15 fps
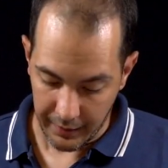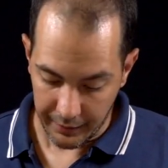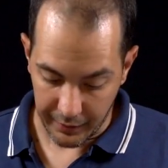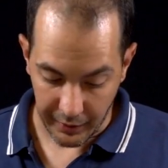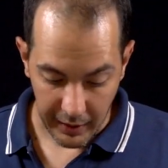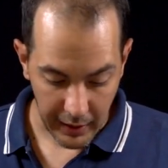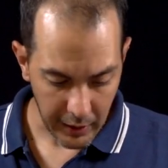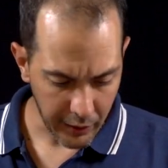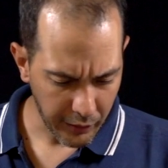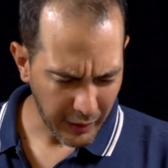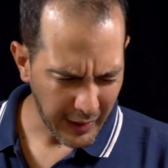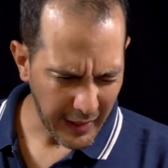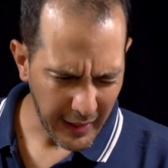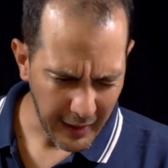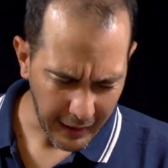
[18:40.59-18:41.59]
There are
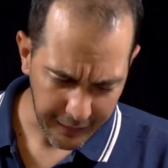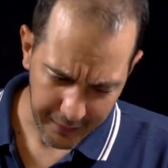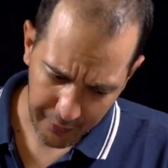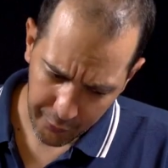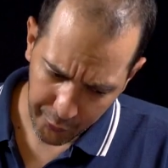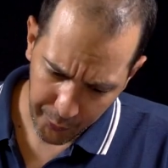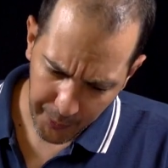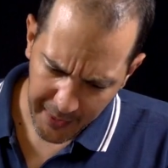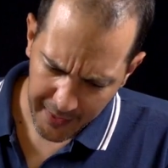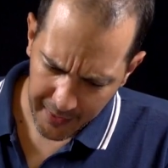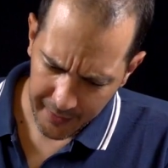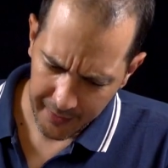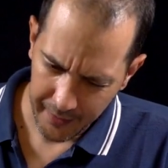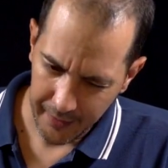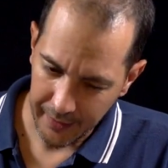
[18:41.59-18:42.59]
only, I think, 3
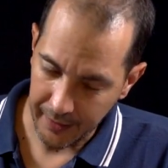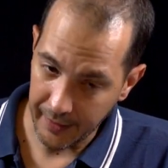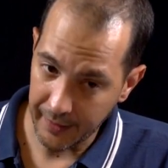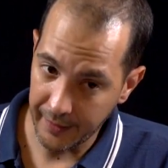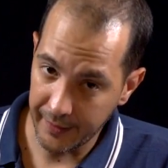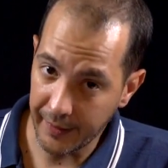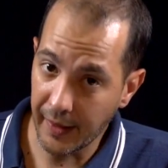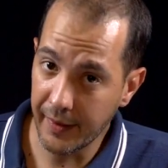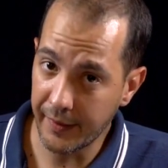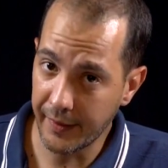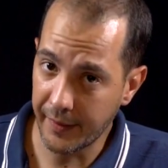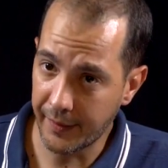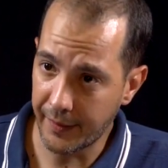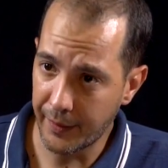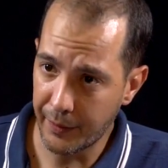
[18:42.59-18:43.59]

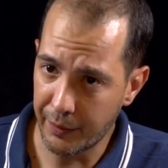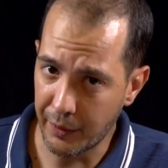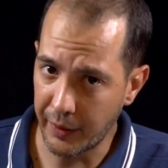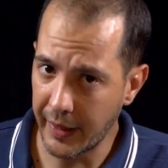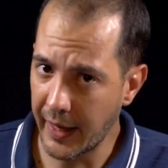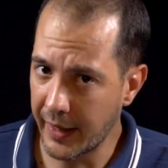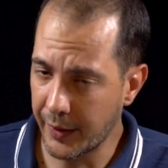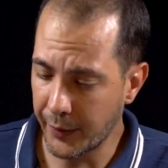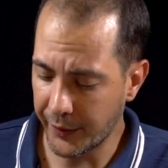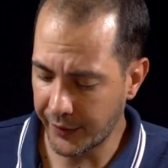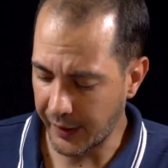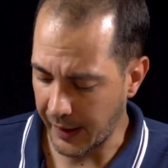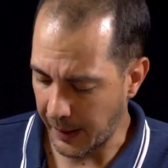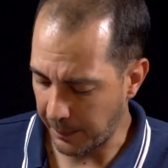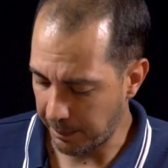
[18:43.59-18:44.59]
sizes for Iaito
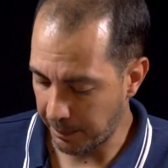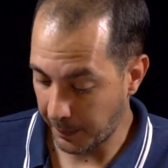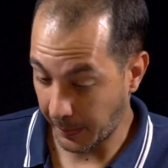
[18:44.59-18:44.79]
saya,